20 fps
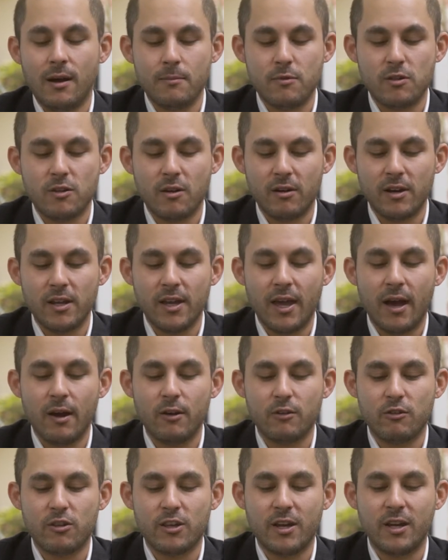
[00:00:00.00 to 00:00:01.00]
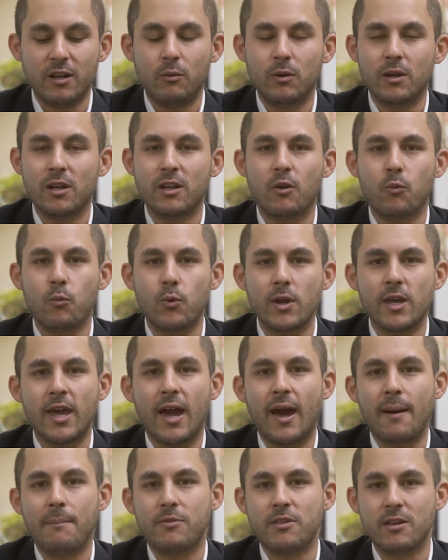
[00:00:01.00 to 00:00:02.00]
Starting out, just kind of wanted to
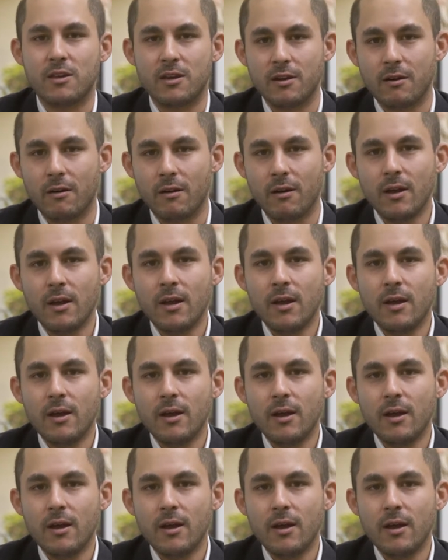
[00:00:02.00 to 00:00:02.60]
recap the year.